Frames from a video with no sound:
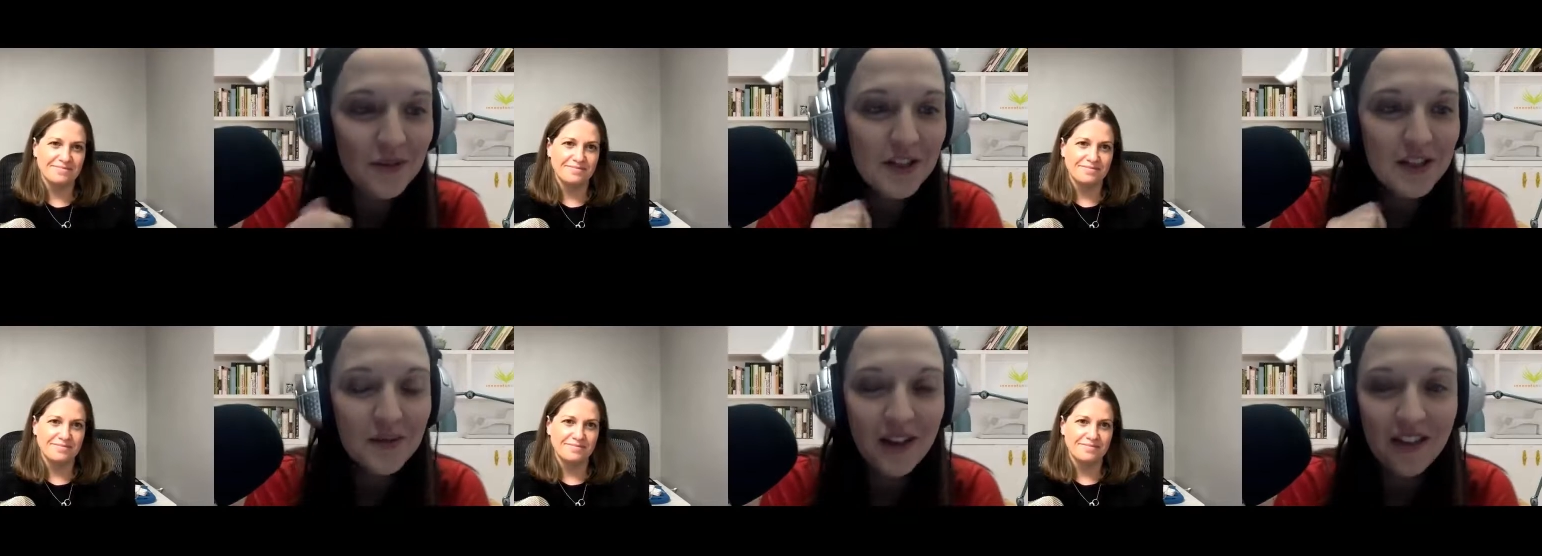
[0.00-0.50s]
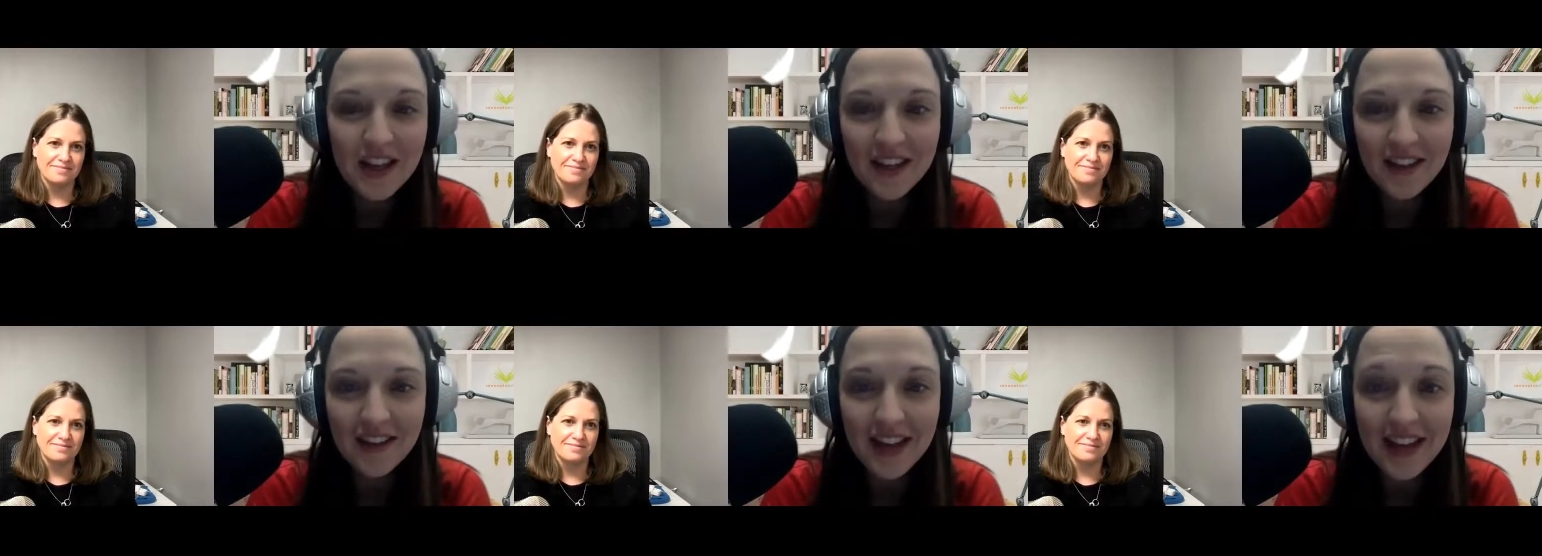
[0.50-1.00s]
Speaker 1: We just want to
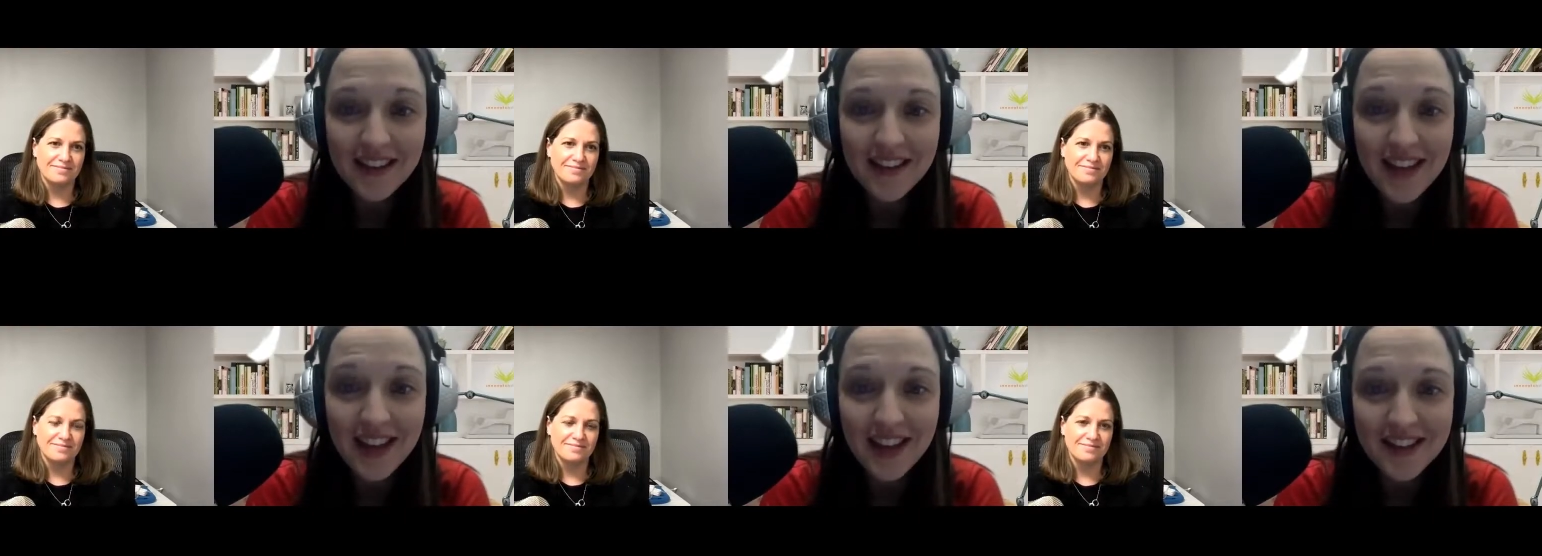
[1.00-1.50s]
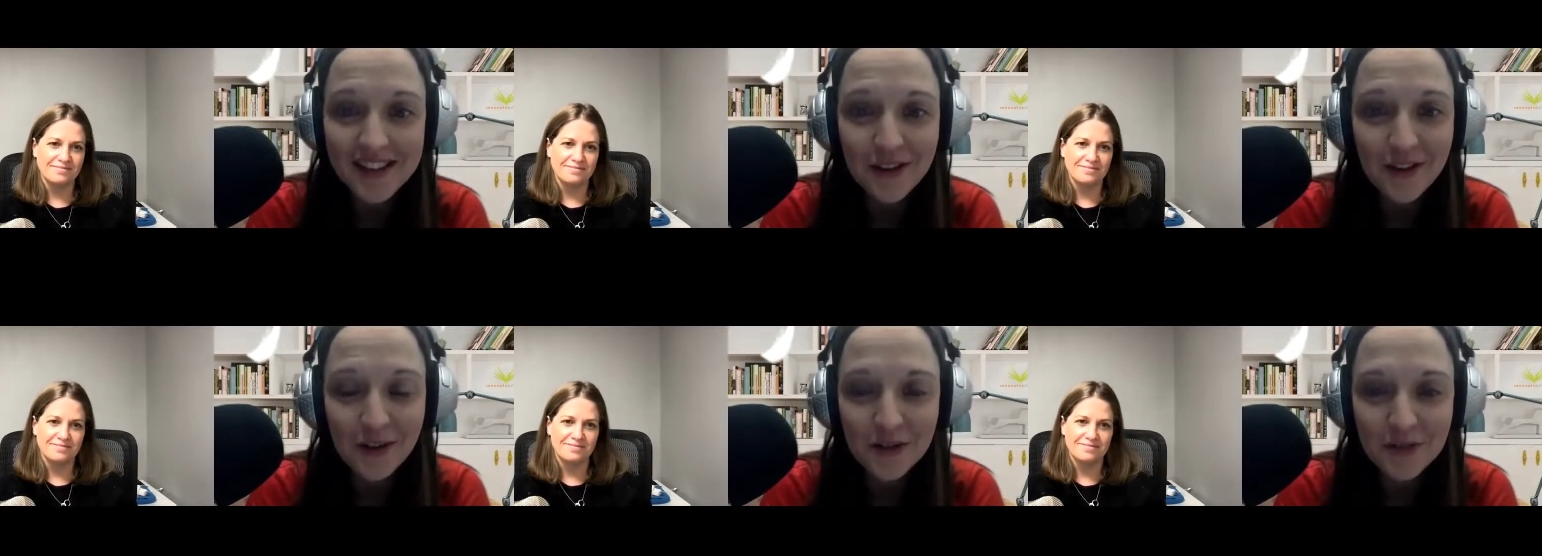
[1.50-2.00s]
thank Kate, the
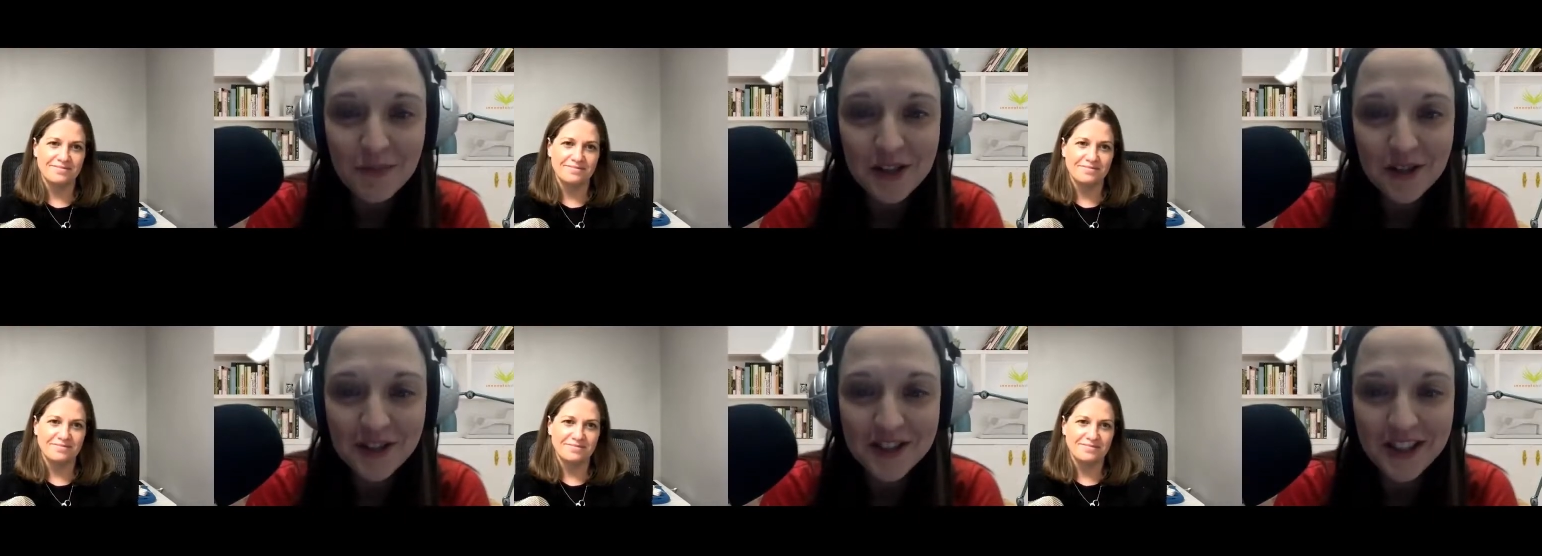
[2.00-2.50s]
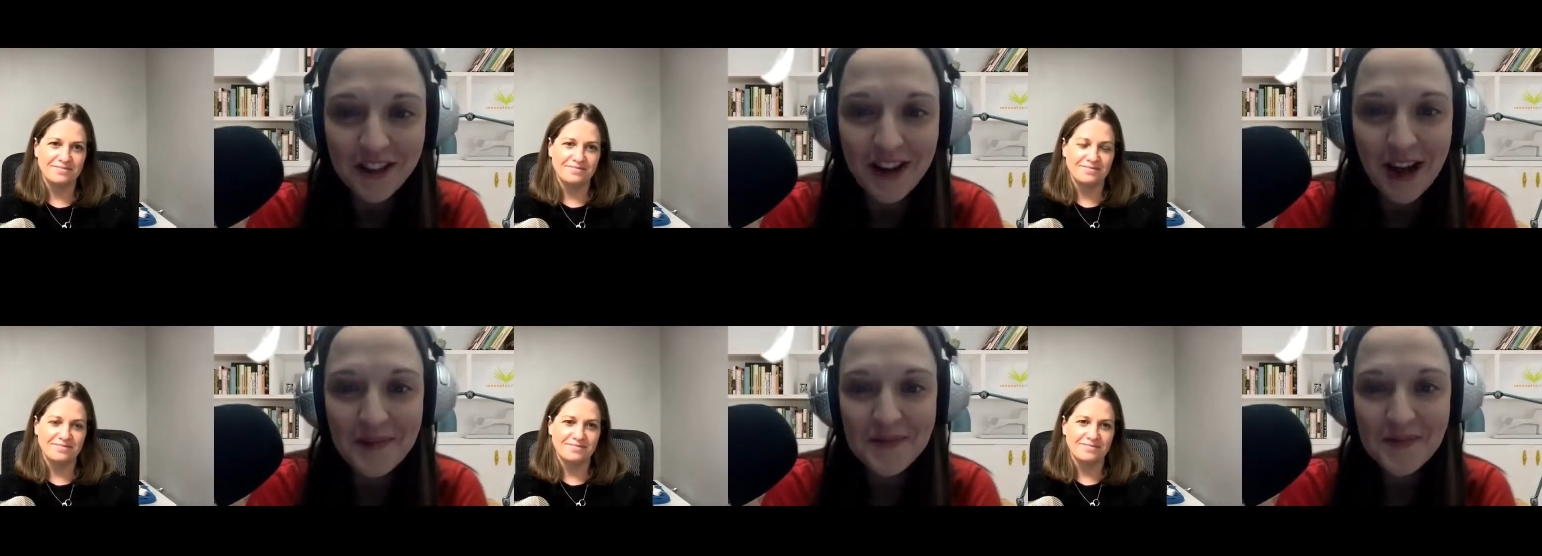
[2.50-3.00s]
AAC coach. Be sure to check her
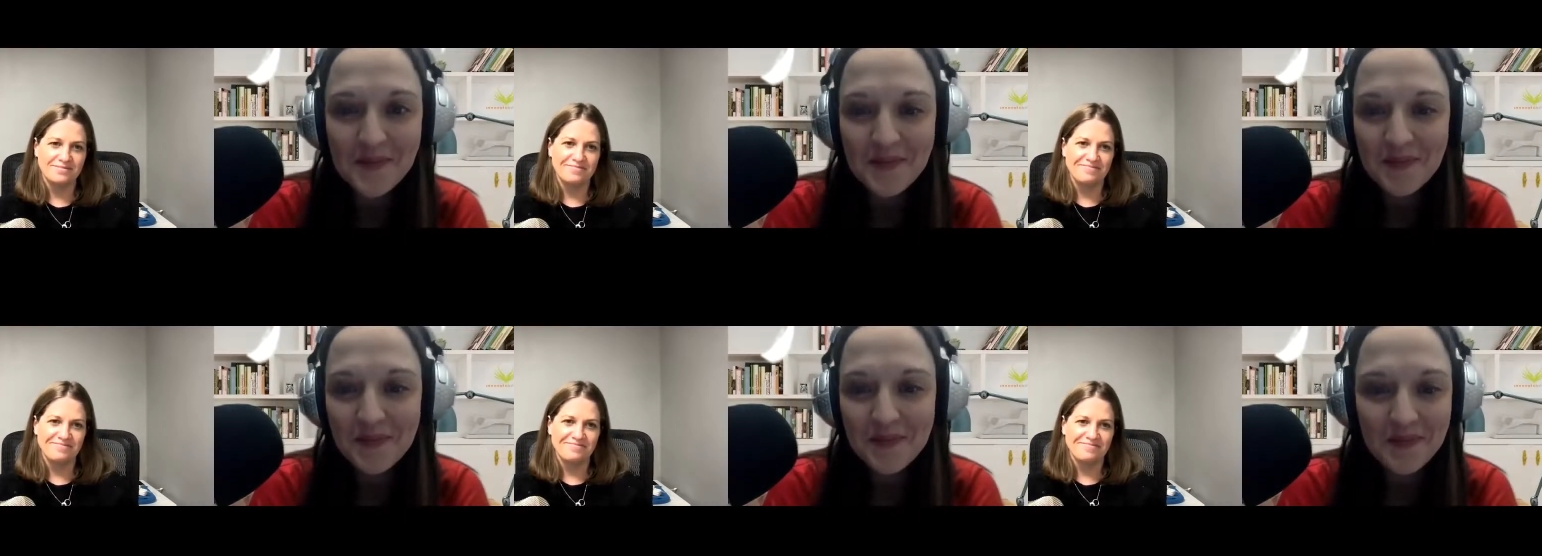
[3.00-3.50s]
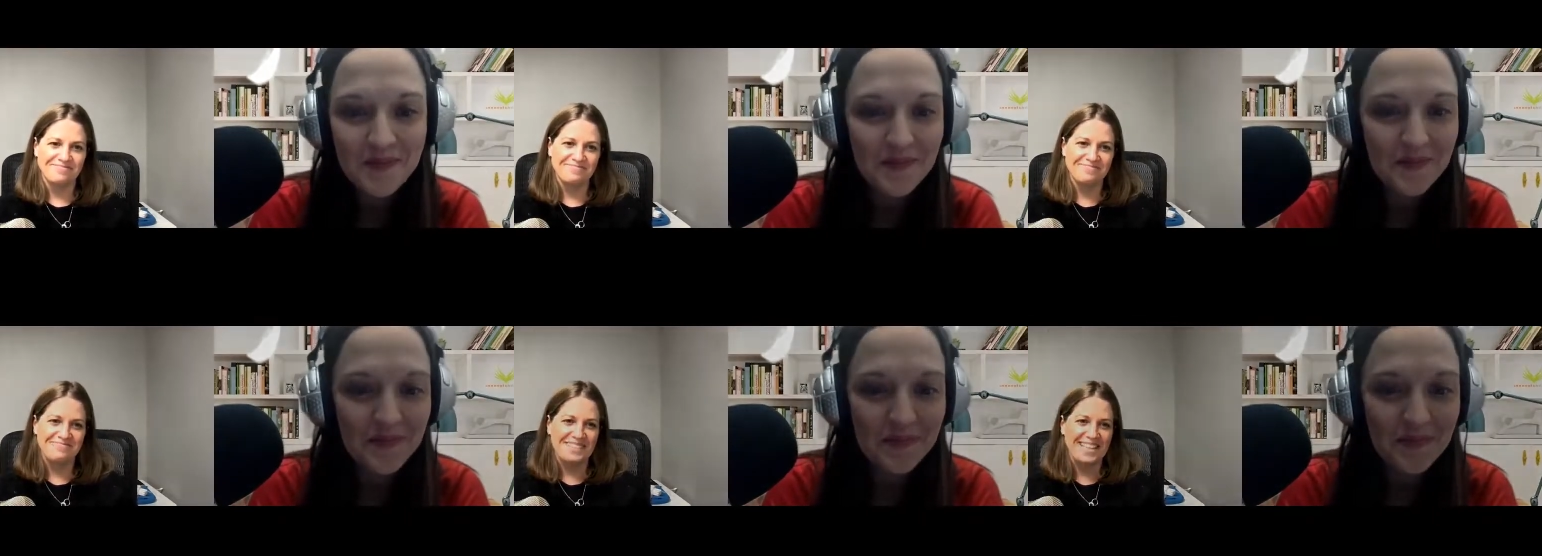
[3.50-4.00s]
out.
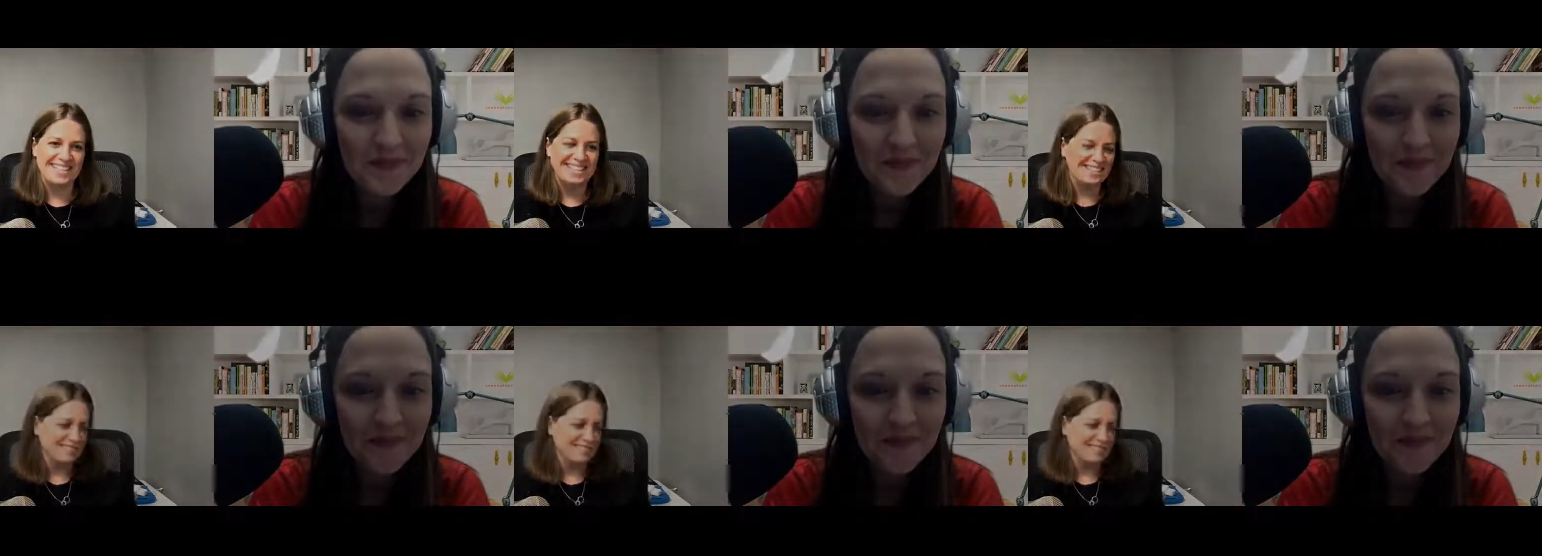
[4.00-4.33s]
Thanks.